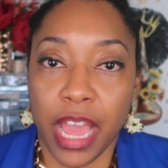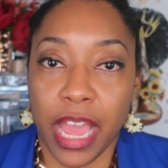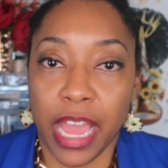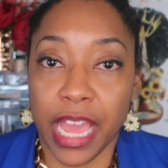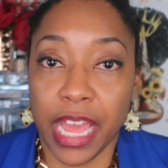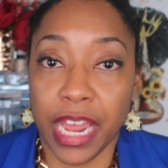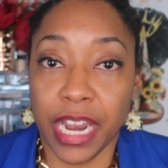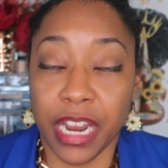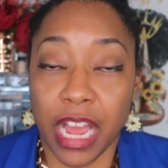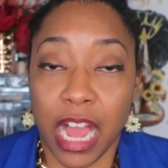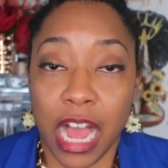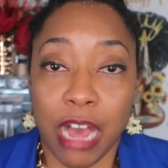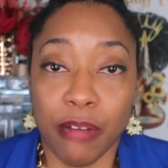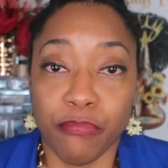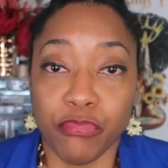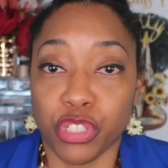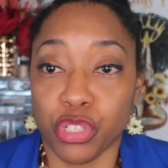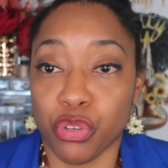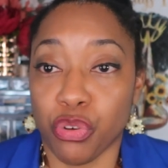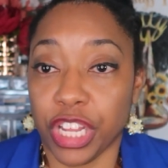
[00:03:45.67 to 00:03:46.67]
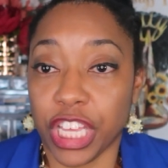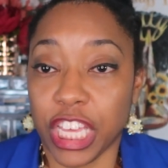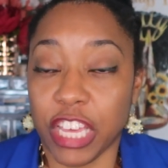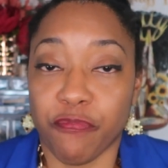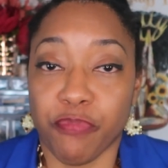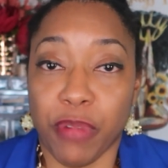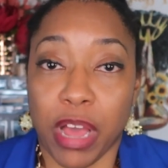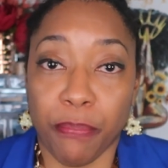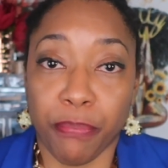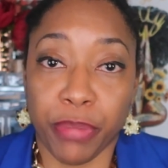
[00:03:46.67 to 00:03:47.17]
And I'm just going to
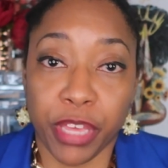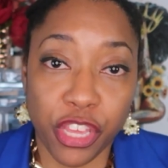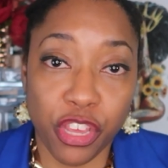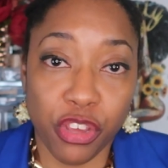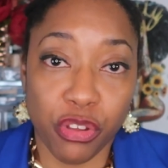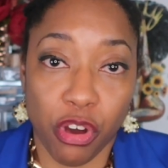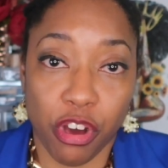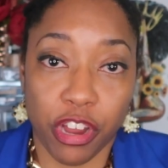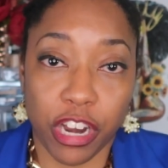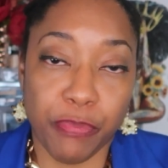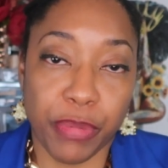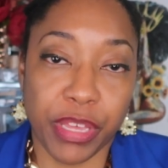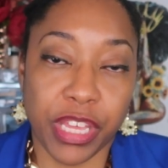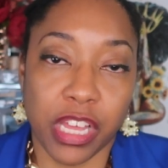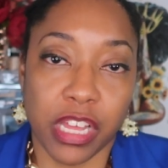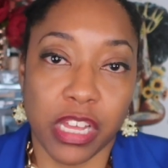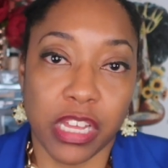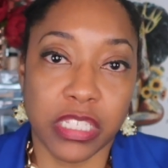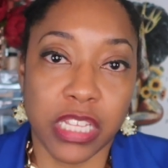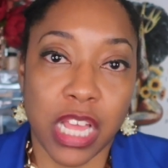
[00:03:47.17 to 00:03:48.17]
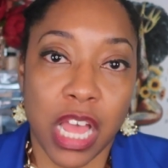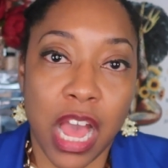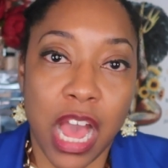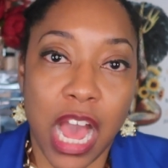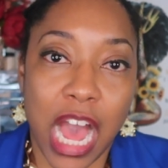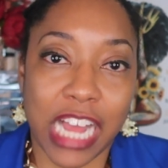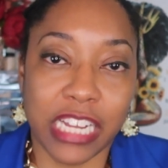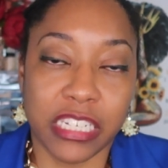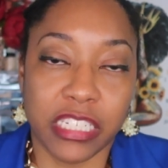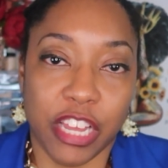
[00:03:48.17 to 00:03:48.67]
give my opinion on it because
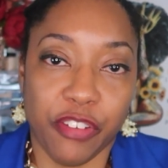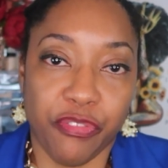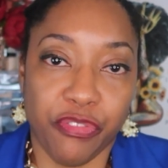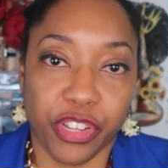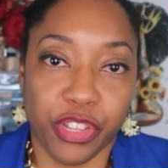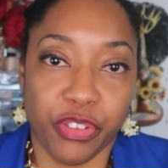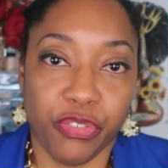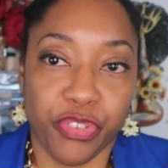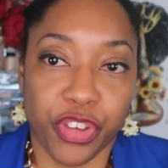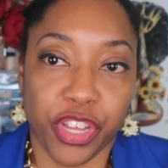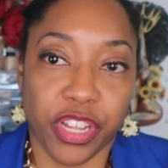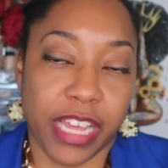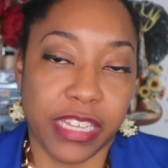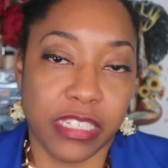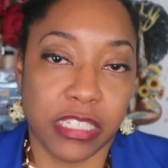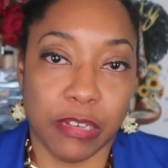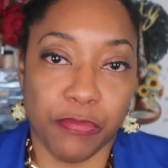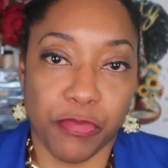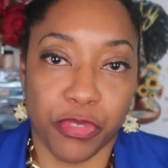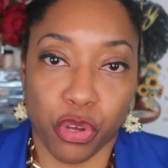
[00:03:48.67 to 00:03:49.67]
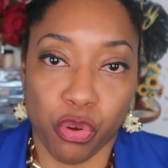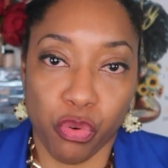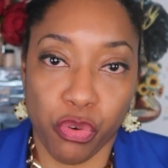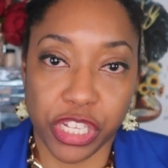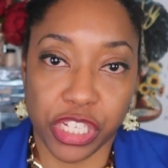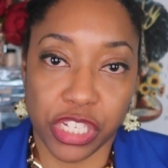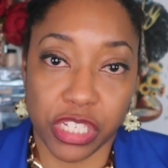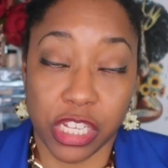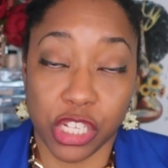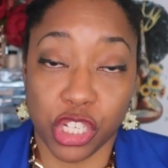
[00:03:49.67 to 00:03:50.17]
I definitely feel like some of the
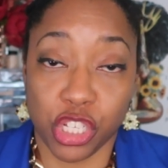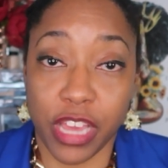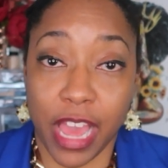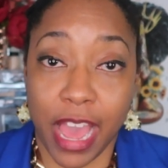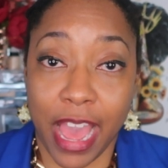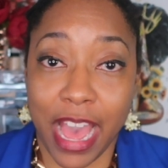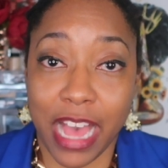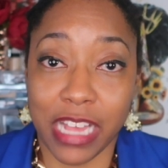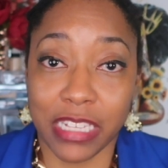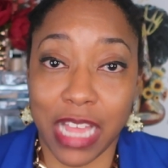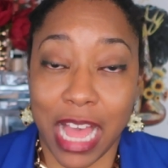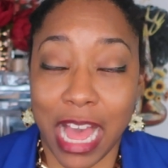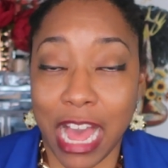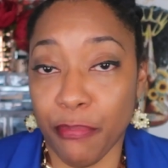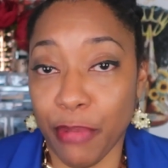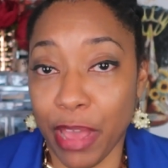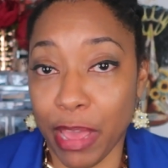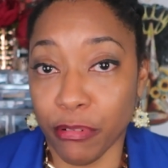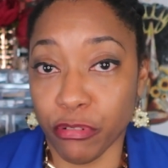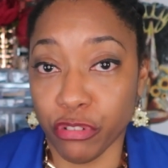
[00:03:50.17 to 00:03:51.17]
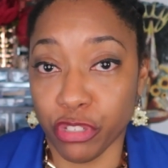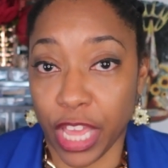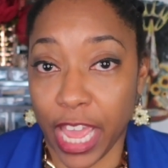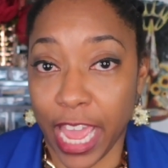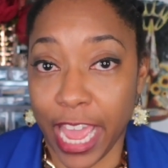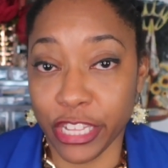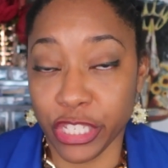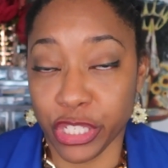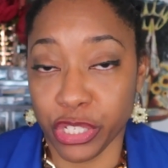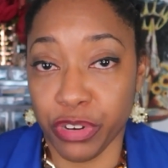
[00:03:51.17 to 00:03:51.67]
questions that she asked, I'm able to
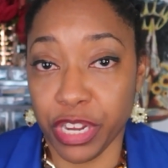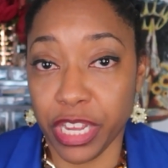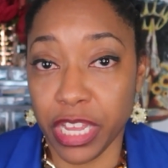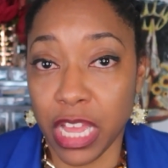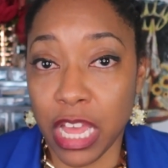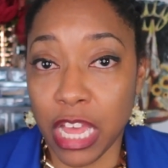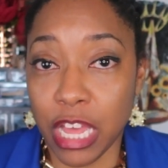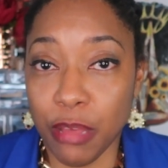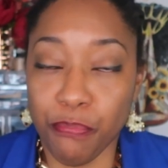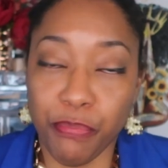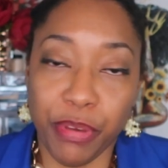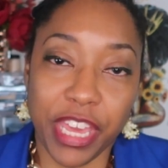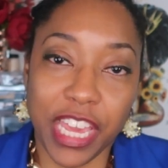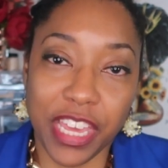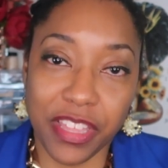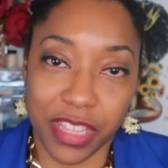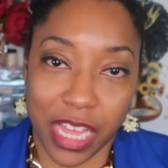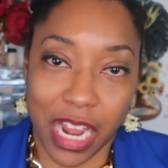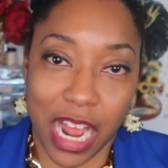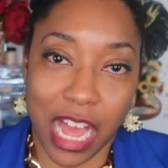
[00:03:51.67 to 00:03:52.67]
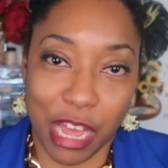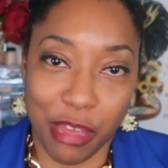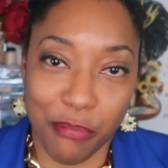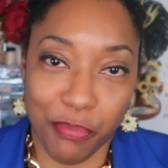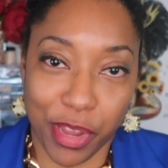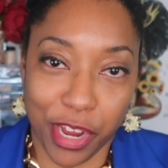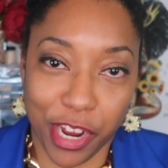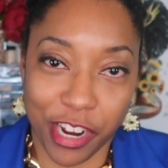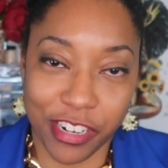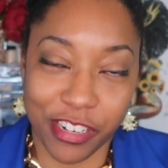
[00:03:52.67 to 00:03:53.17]
answer it, being that
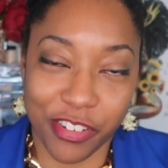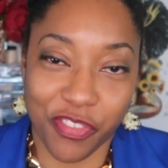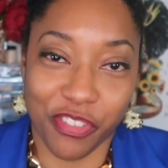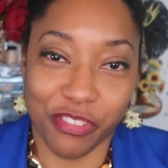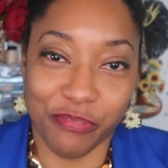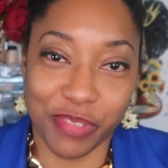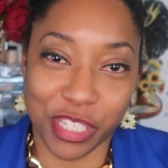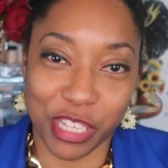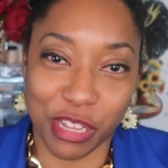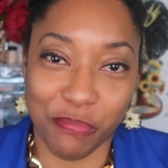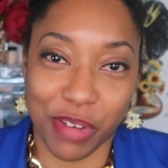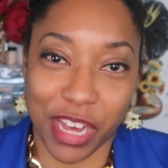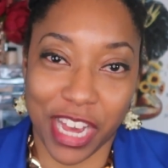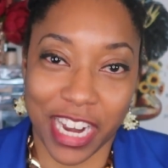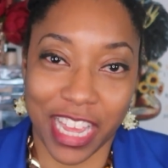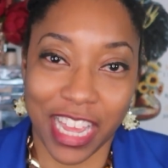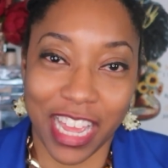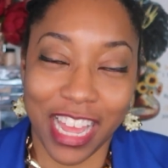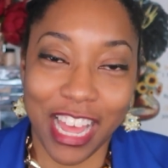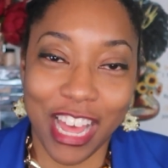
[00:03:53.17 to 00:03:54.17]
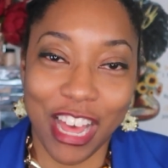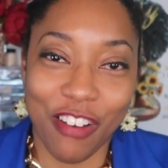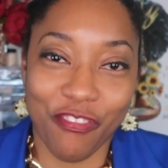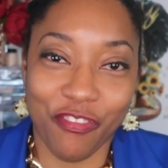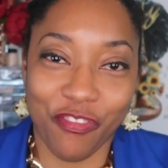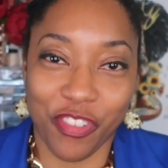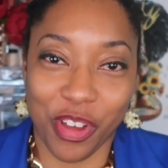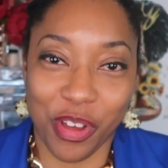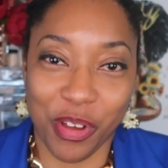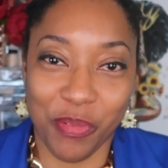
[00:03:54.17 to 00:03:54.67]
I'm married from somebody
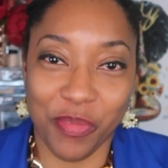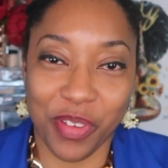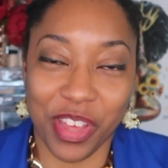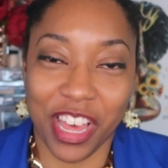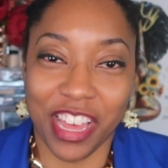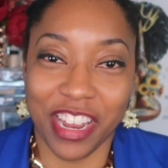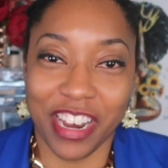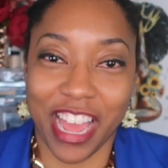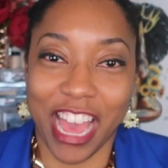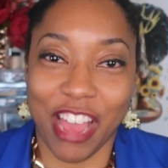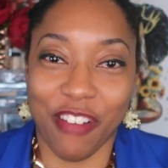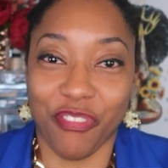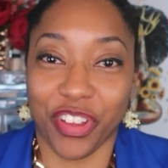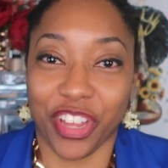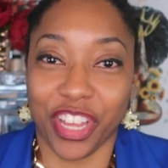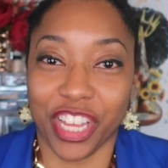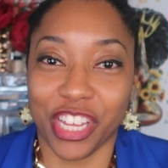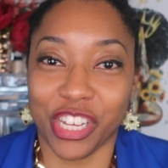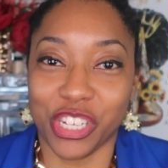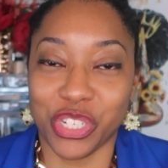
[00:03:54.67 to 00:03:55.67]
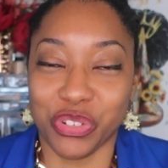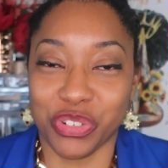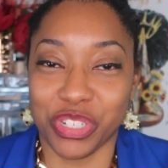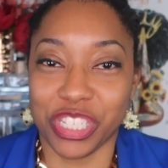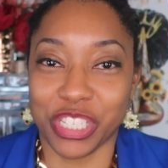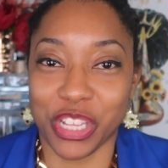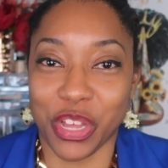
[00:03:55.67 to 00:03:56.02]
from an African country.